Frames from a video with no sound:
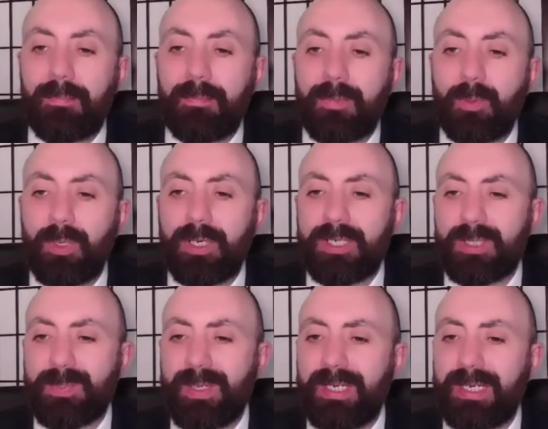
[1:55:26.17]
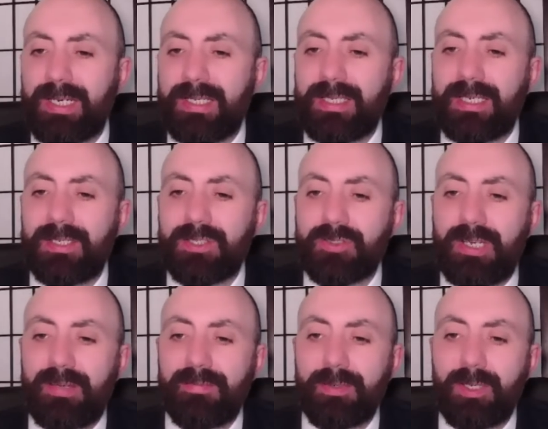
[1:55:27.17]
Workers' Party candidate in
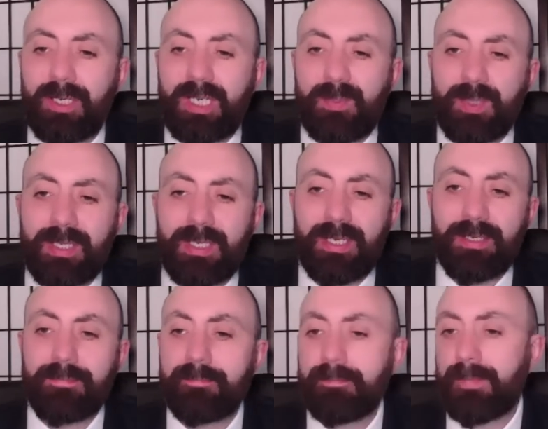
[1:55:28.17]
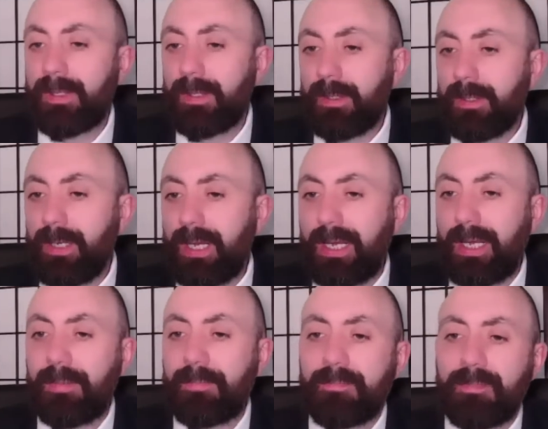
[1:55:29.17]
Stratford, Halima Khan.
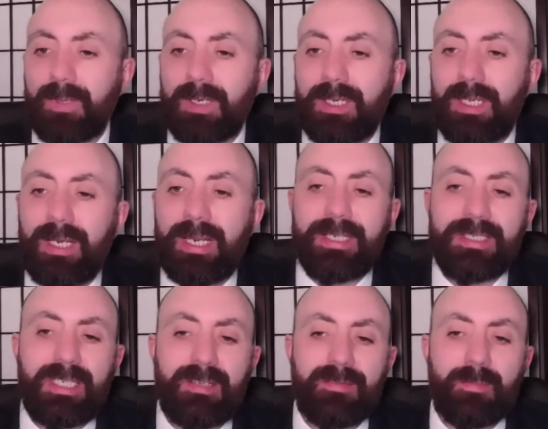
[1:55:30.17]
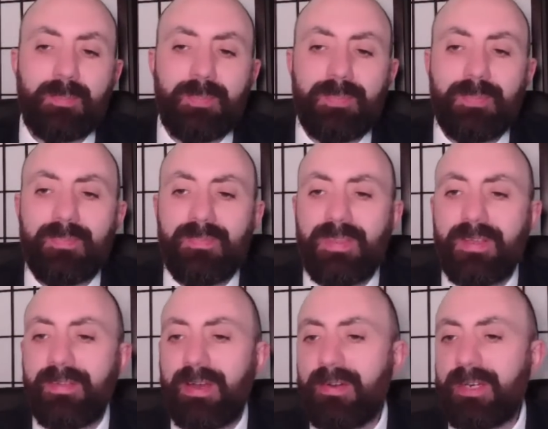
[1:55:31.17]
Collective and the
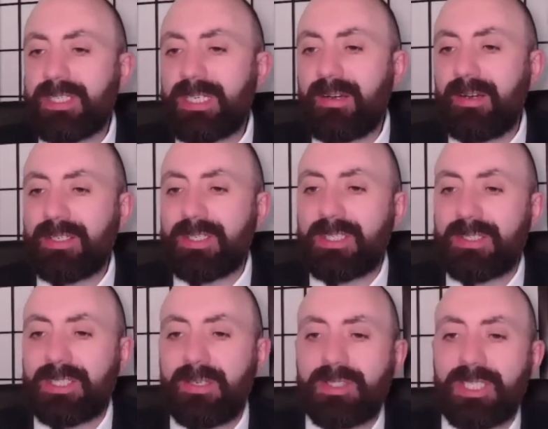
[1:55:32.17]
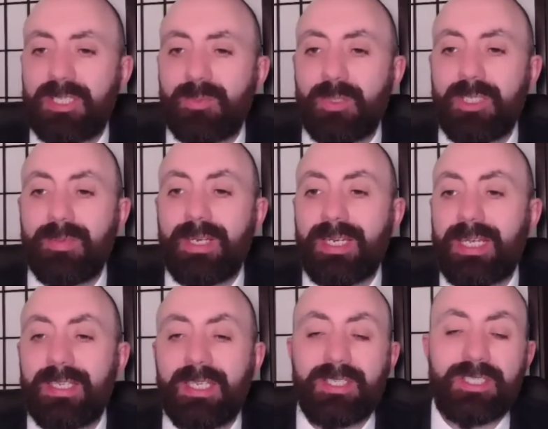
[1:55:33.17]
various characters associated with them. And again,
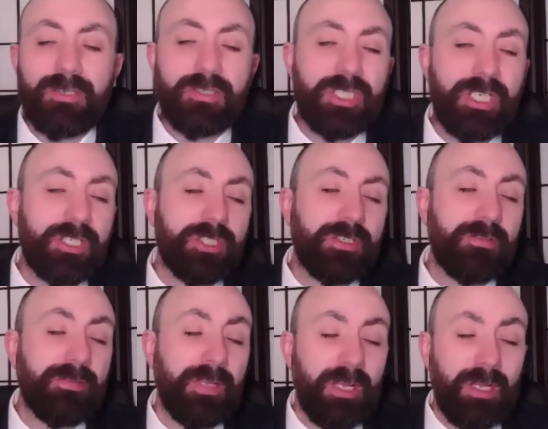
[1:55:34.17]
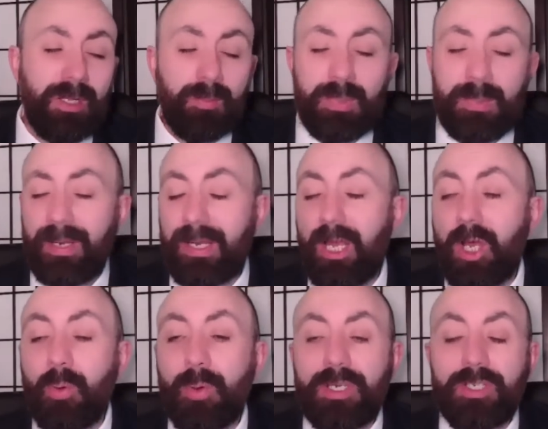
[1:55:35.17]
the association of people like
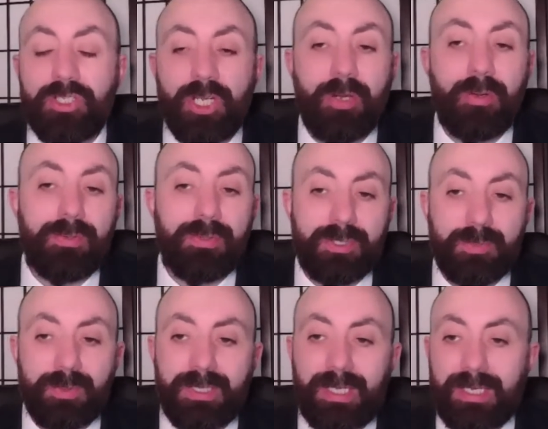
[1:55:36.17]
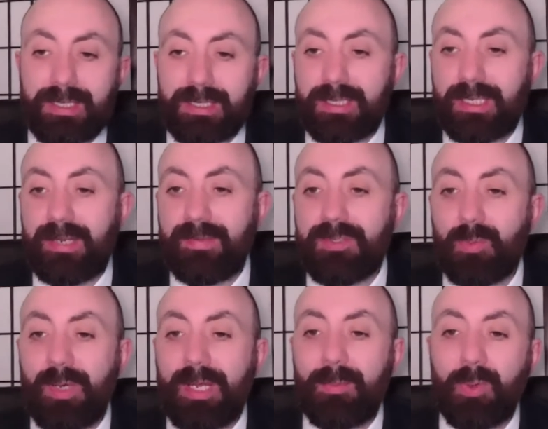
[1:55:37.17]
Owen Jones with this gives
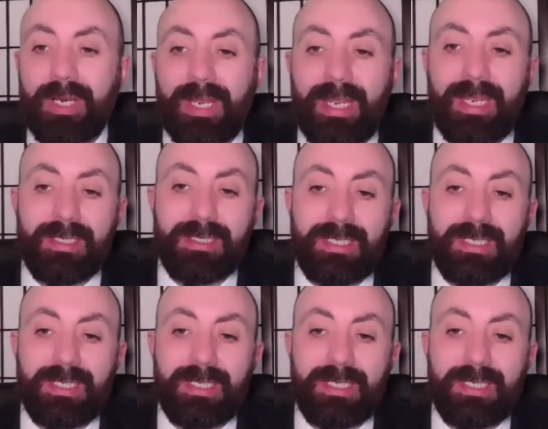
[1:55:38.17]
away what it is.